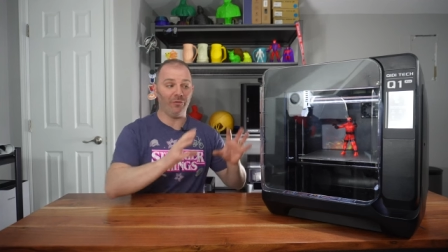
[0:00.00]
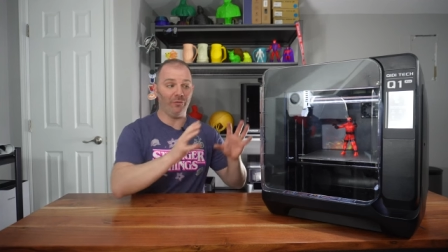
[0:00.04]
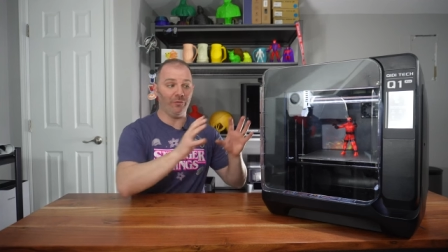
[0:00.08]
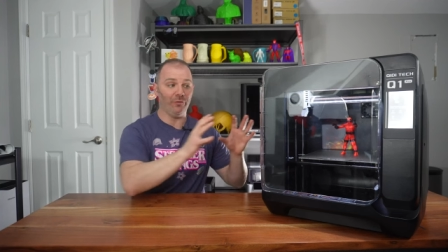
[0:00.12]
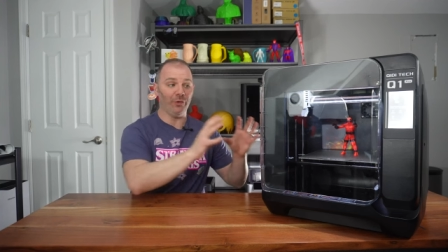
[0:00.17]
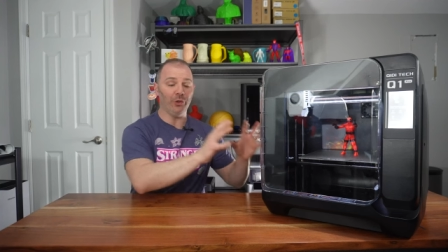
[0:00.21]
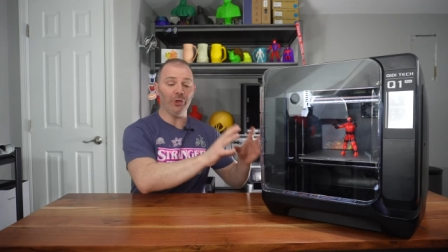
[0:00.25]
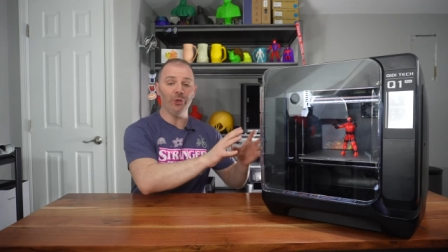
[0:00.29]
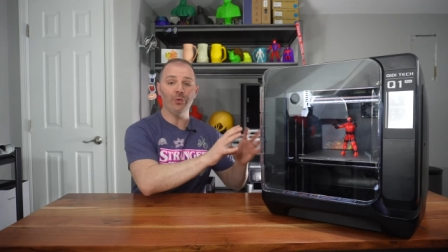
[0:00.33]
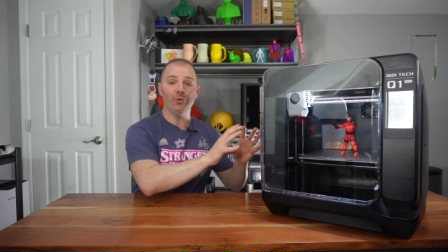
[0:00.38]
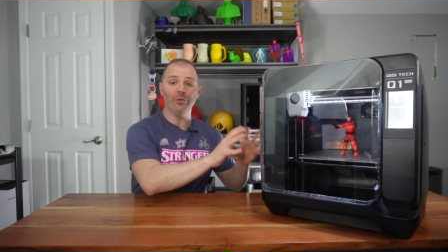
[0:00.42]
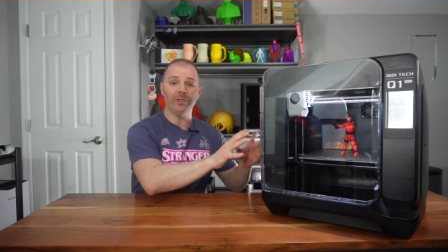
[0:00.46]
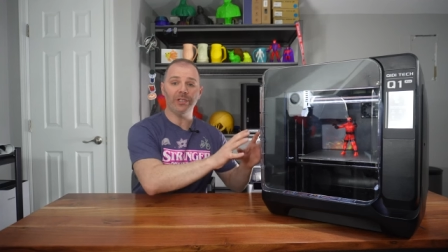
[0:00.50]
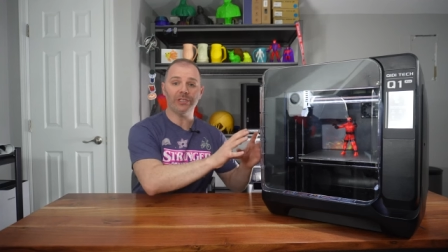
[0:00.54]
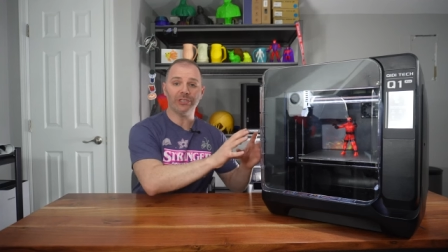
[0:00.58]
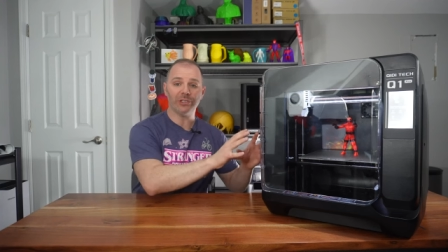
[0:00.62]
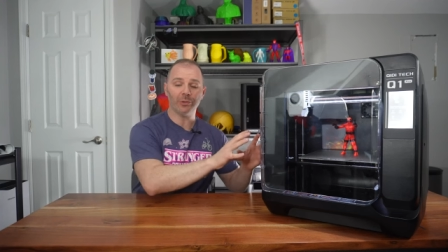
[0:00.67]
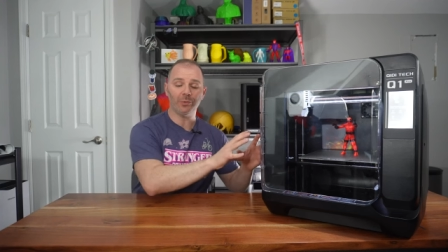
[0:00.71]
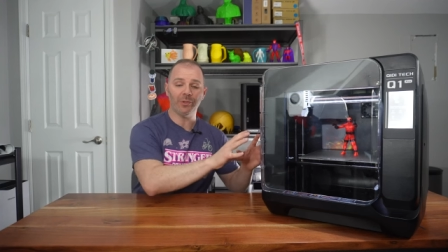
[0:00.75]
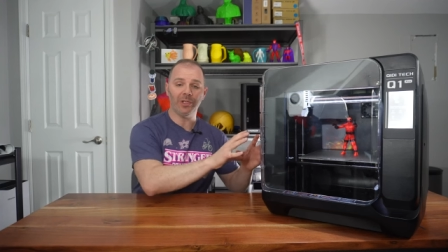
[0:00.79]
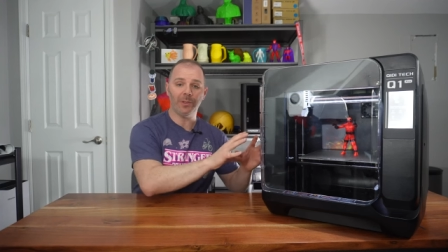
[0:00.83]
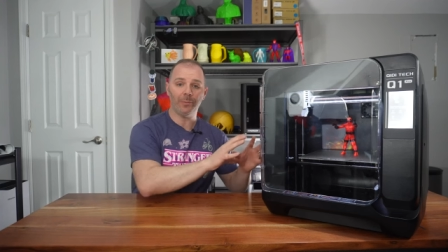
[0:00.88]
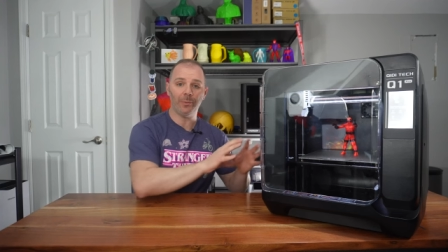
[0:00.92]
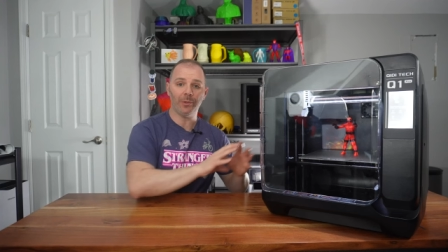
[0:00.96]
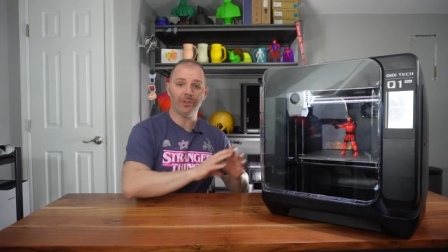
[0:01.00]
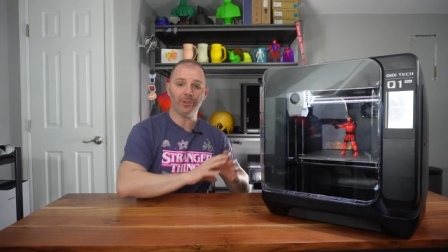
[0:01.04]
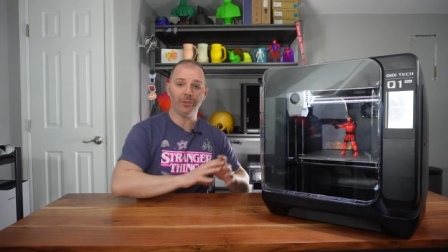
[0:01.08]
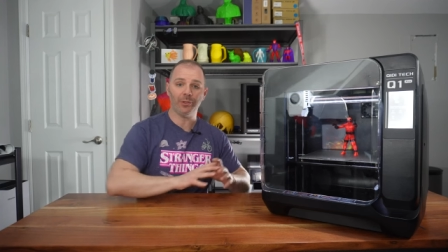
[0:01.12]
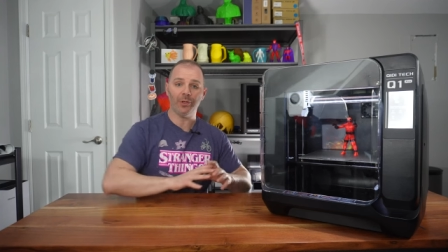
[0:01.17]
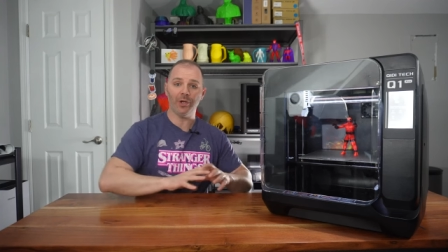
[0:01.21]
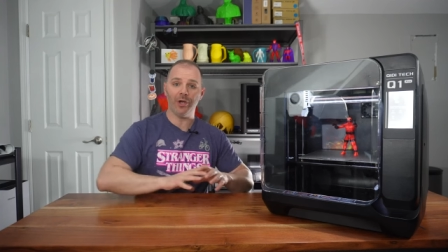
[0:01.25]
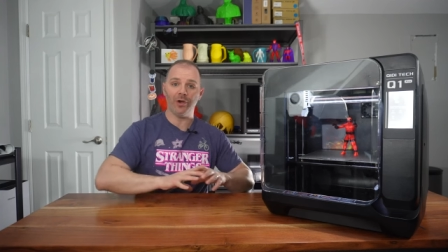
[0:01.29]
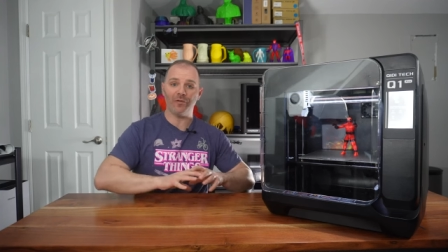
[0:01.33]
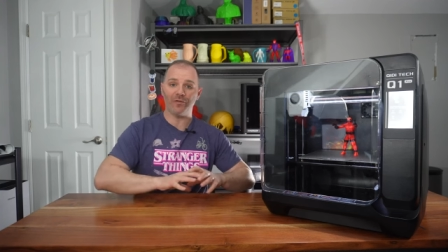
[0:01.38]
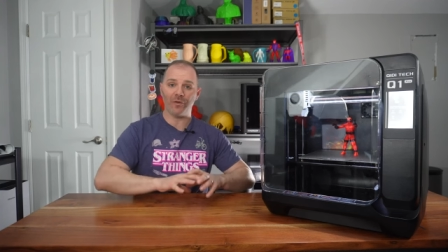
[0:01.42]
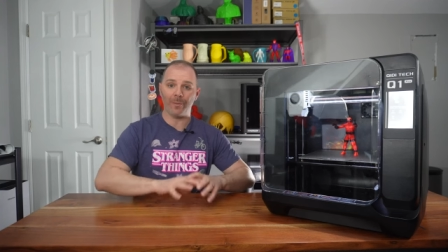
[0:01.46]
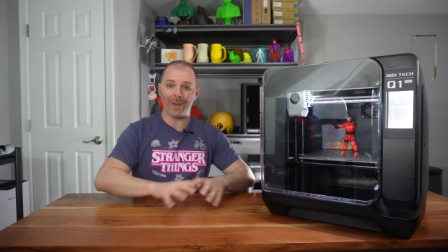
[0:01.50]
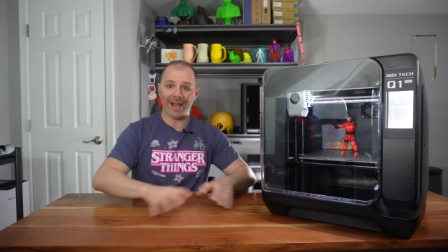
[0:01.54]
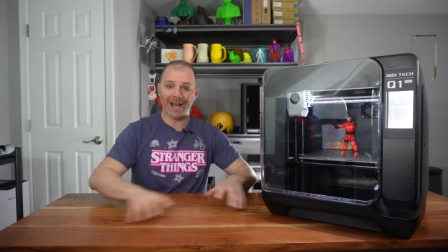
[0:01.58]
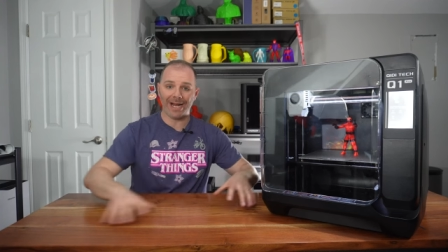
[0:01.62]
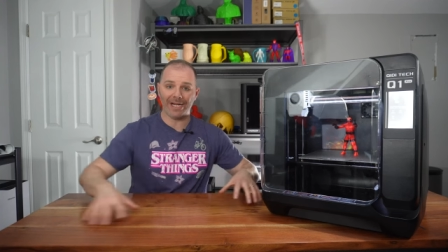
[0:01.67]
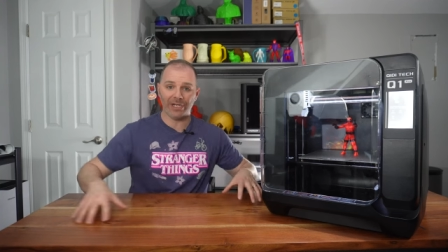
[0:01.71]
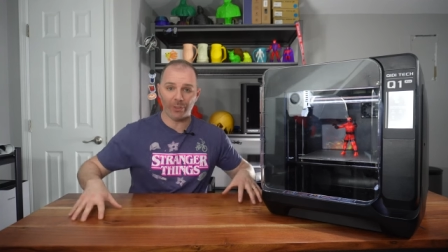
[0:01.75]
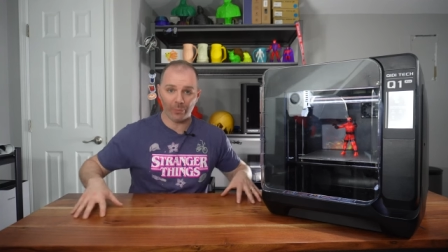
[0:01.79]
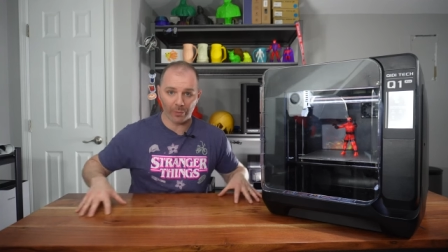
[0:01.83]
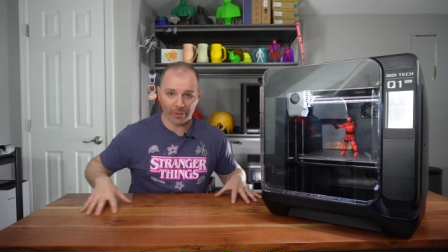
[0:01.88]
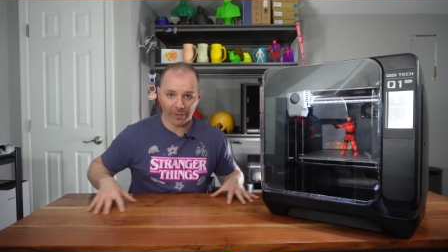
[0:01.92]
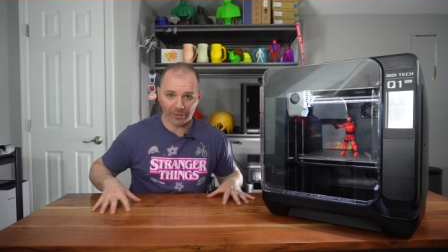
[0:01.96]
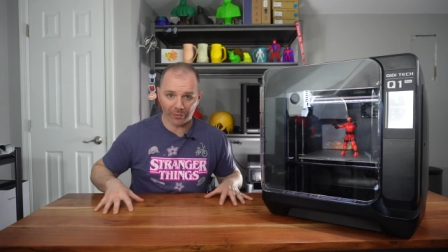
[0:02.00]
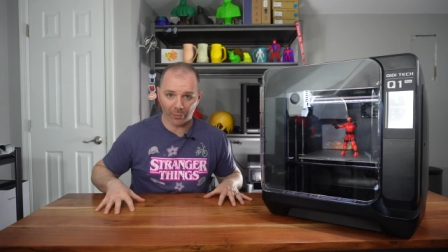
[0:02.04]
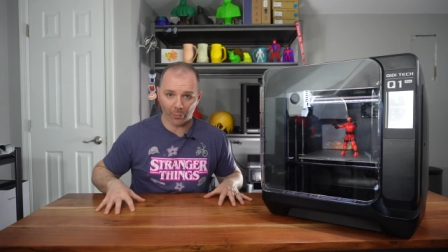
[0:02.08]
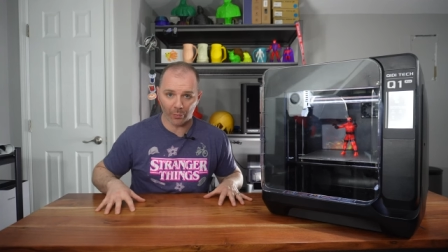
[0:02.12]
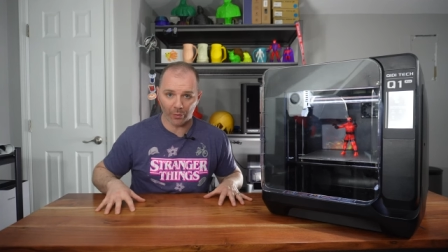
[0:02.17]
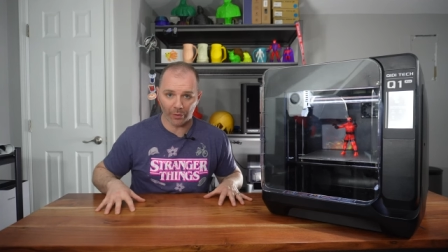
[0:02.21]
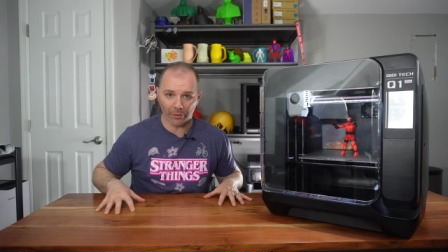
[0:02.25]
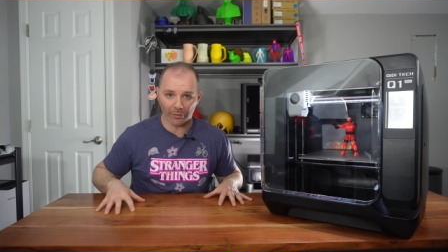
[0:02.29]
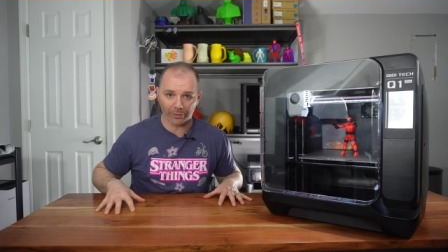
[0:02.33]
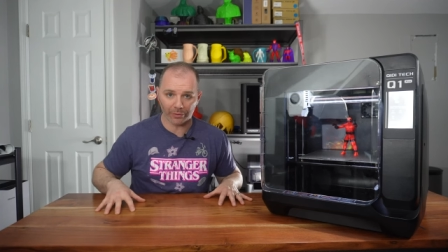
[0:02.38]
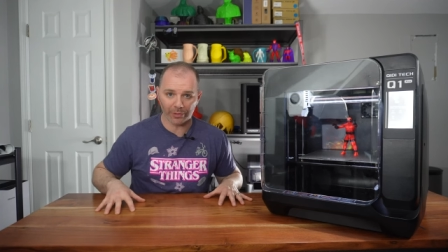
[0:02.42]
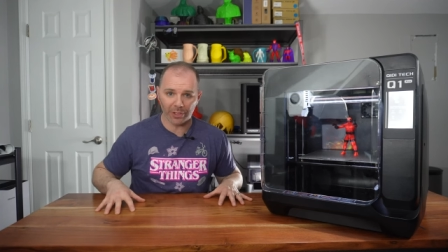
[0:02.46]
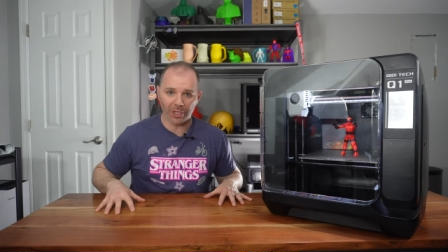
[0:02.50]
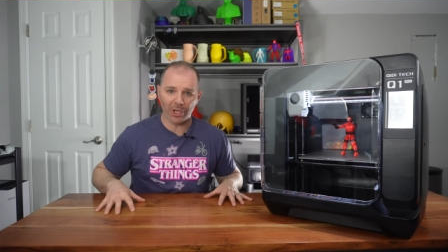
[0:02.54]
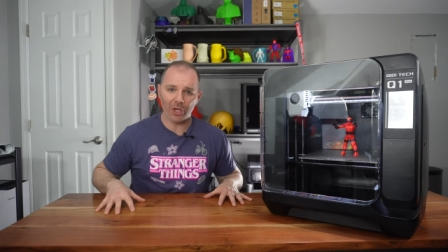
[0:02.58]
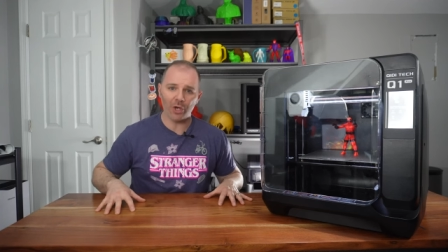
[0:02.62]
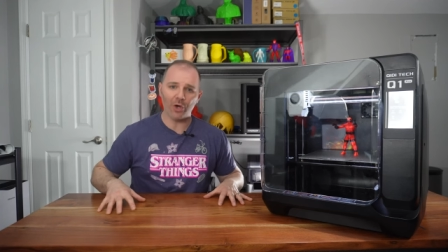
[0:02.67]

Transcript: view this 3D printer from anywhere in the world.